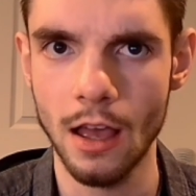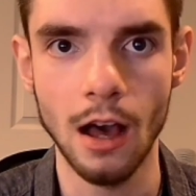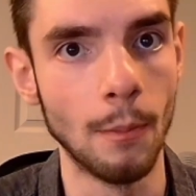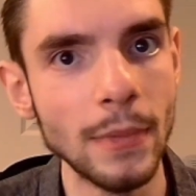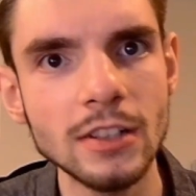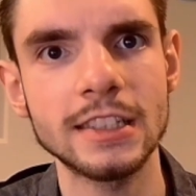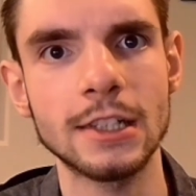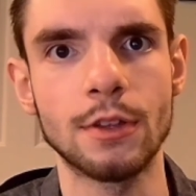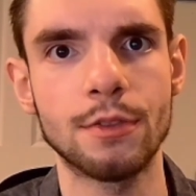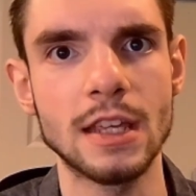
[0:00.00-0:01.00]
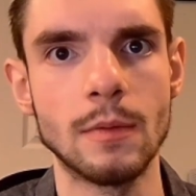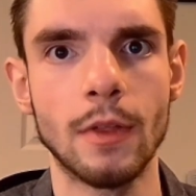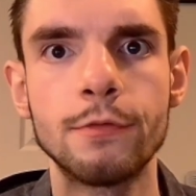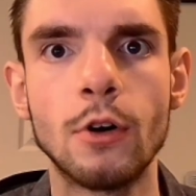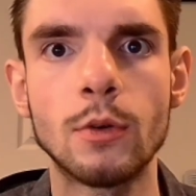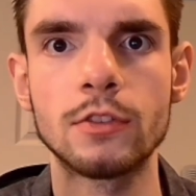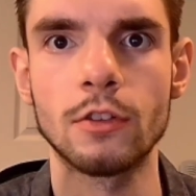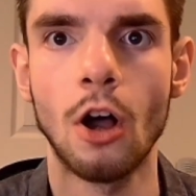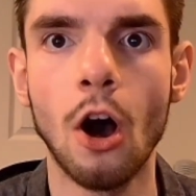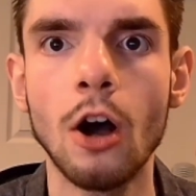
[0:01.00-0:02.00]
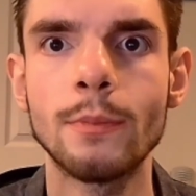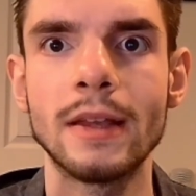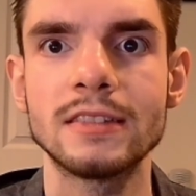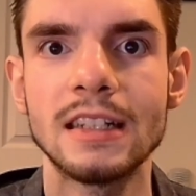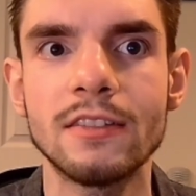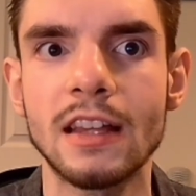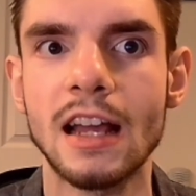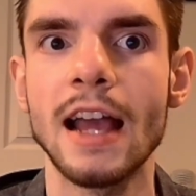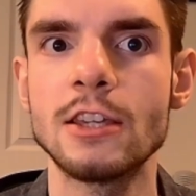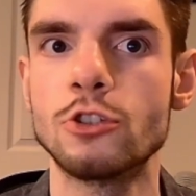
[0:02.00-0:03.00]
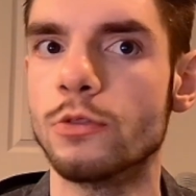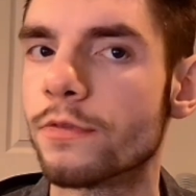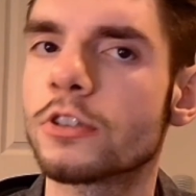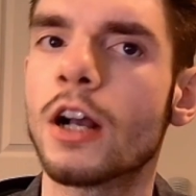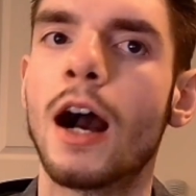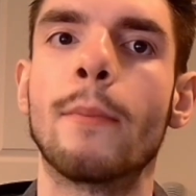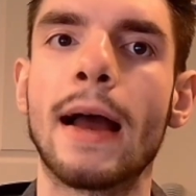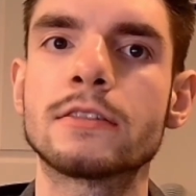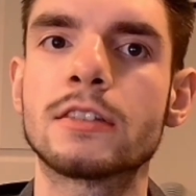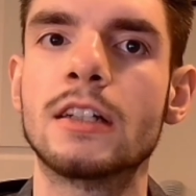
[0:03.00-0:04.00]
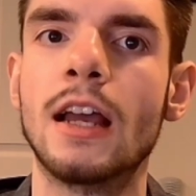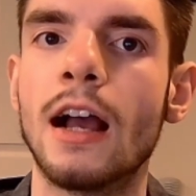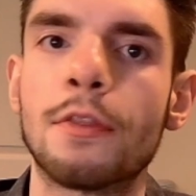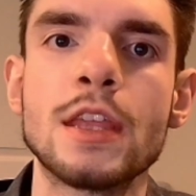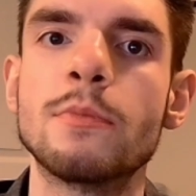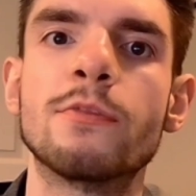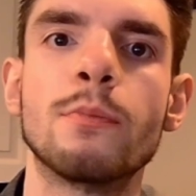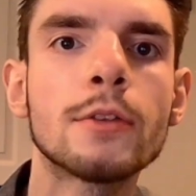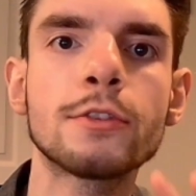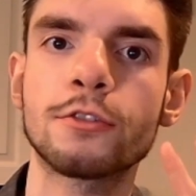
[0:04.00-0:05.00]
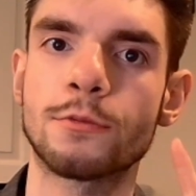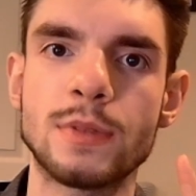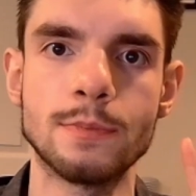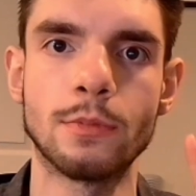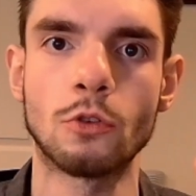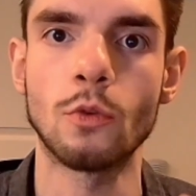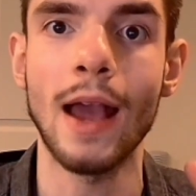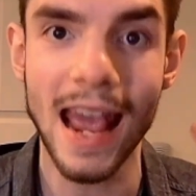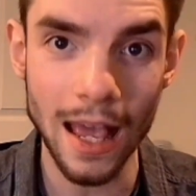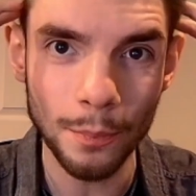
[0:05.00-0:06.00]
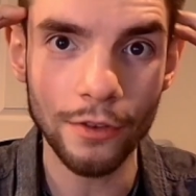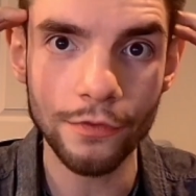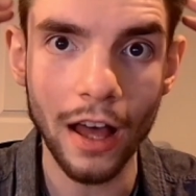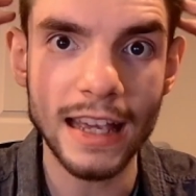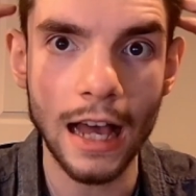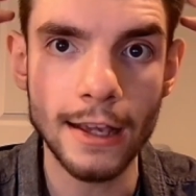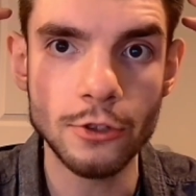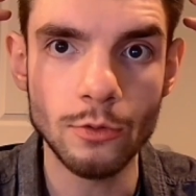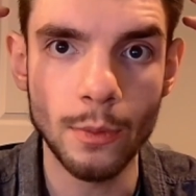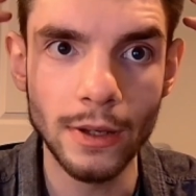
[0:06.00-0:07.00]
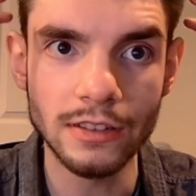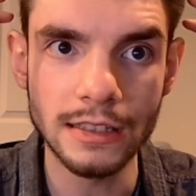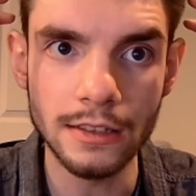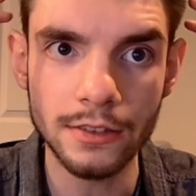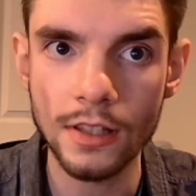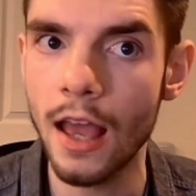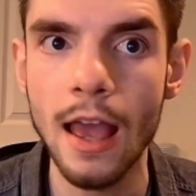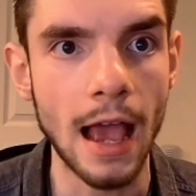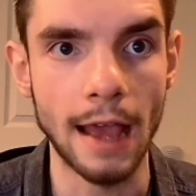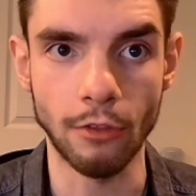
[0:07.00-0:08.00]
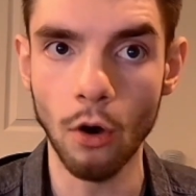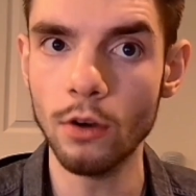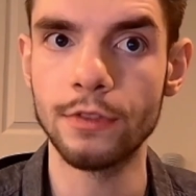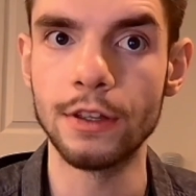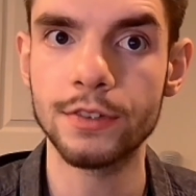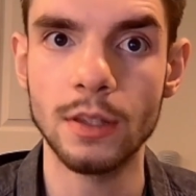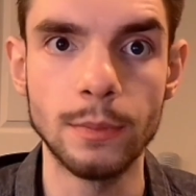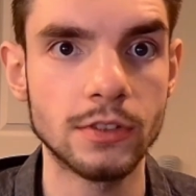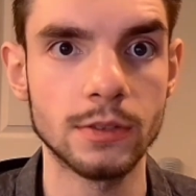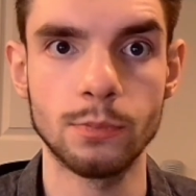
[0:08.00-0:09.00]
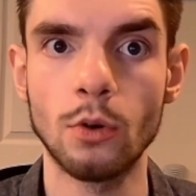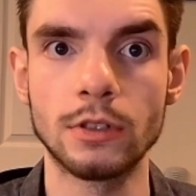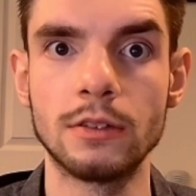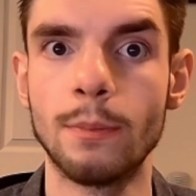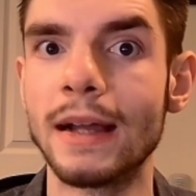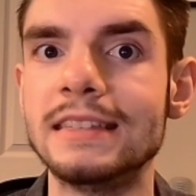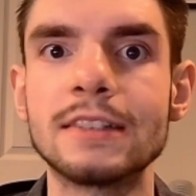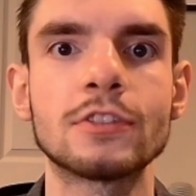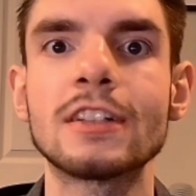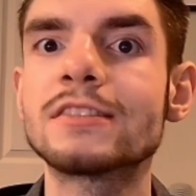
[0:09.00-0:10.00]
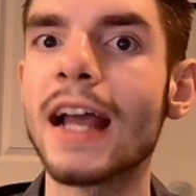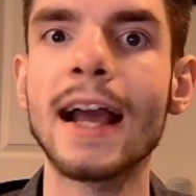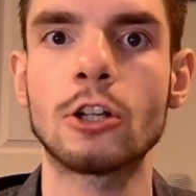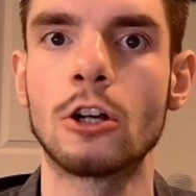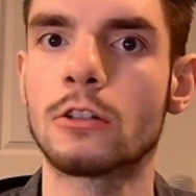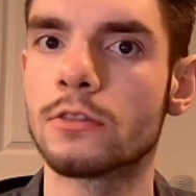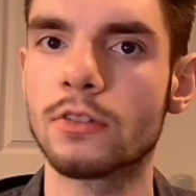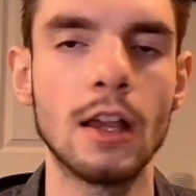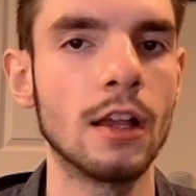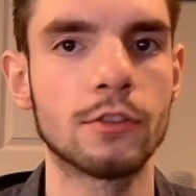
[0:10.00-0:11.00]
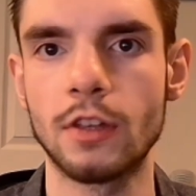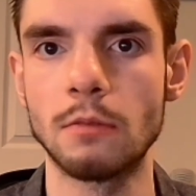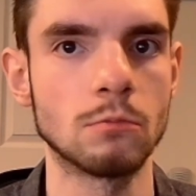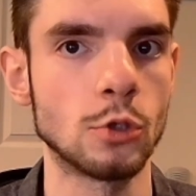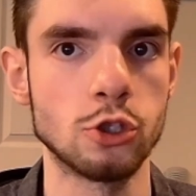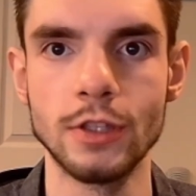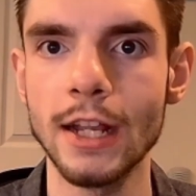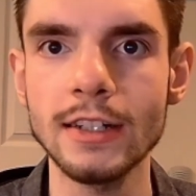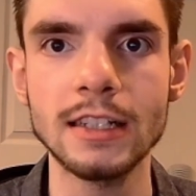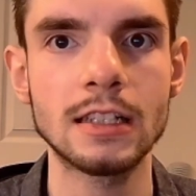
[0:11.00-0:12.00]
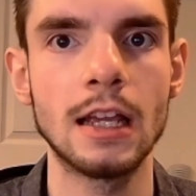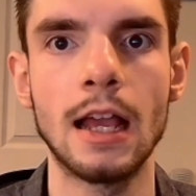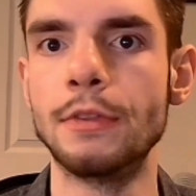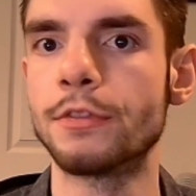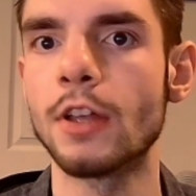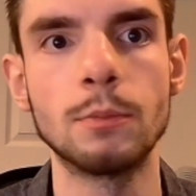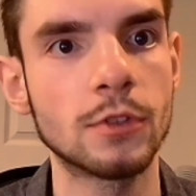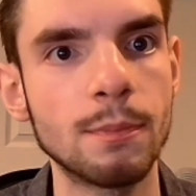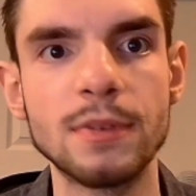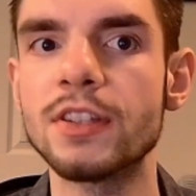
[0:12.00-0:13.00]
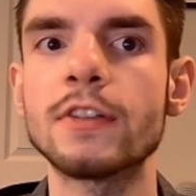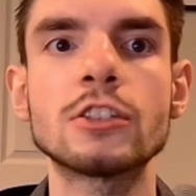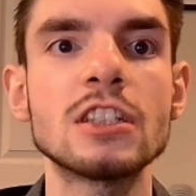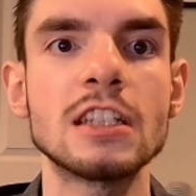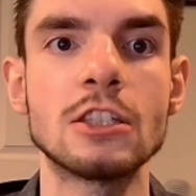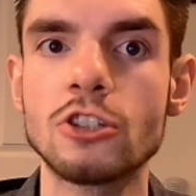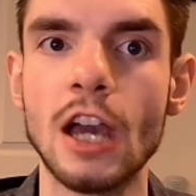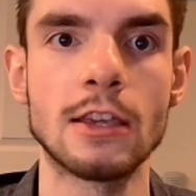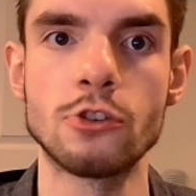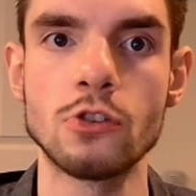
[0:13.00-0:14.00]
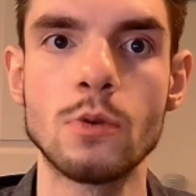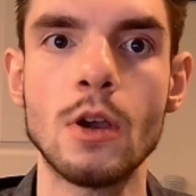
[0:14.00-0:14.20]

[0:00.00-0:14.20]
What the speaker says: a military theme that focuses on augmenting the Kaiju for combat, a theme of monster people who amplify Kaiju abilities, and all of this can be supported by different attack cards, some generic and some specific to each Kaiju,